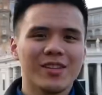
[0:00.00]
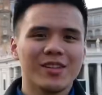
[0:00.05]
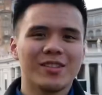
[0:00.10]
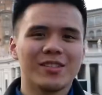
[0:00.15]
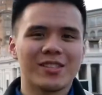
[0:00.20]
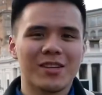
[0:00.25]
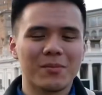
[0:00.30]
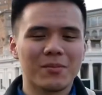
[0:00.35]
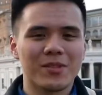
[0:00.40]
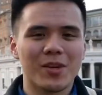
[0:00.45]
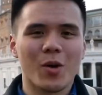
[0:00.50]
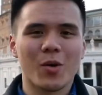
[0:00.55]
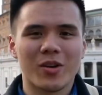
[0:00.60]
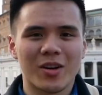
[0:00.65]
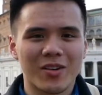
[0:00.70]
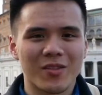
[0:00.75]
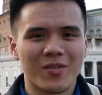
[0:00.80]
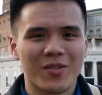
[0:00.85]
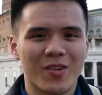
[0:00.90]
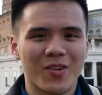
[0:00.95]
some
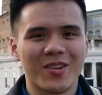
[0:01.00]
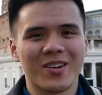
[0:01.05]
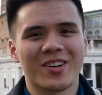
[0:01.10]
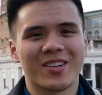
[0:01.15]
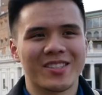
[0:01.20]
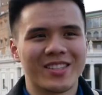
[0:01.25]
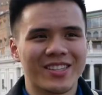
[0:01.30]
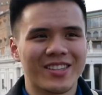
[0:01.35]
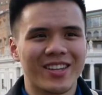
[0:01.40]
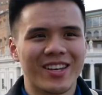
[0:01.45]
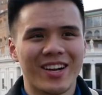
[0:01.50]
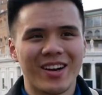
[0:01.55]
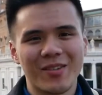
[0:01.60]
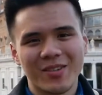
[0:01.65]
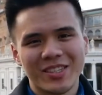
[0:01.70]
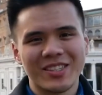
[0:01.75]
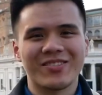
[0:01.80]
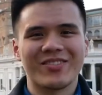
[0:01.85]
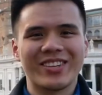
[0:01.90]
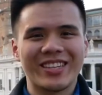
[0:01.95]
token foreigners in there, which
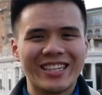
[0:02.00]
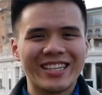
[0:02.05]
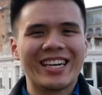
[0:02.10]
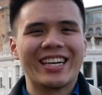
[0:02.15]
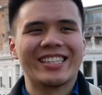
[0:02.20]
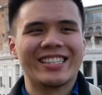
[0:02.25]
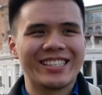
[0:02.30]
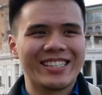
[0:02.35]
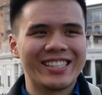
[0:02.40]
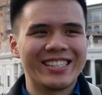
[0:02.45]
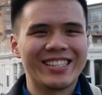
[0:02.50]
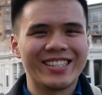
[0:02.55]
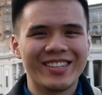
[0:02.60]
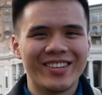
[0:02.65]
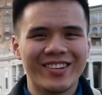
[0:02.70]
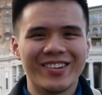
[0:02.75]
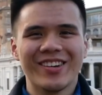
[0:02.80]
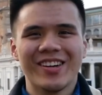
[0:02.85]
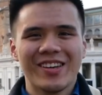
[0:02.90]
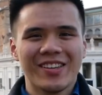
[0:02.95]
is really nice to see. You
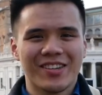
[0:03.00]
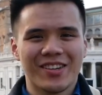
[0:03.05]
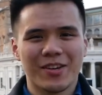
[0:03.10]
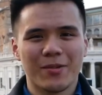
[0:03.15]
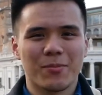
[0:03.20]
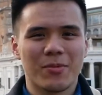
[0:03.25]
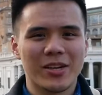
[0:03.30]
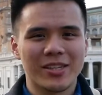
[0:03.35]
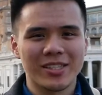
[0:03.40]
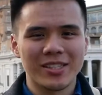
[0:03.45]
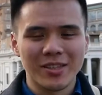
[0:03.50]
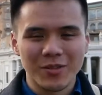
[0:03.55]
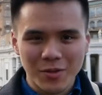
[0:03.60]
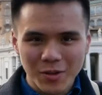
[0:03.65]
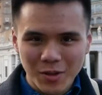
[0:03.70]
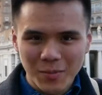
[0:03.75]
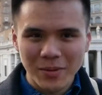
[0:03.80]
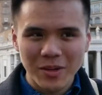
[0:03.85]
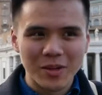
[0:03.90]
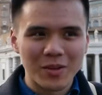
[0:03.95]
know, they're embracing the
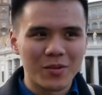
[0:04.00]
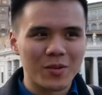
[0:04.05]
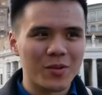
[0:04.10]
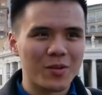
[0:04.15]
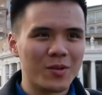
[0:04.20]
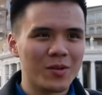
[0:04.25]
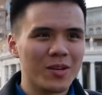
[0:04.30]
Filipino food.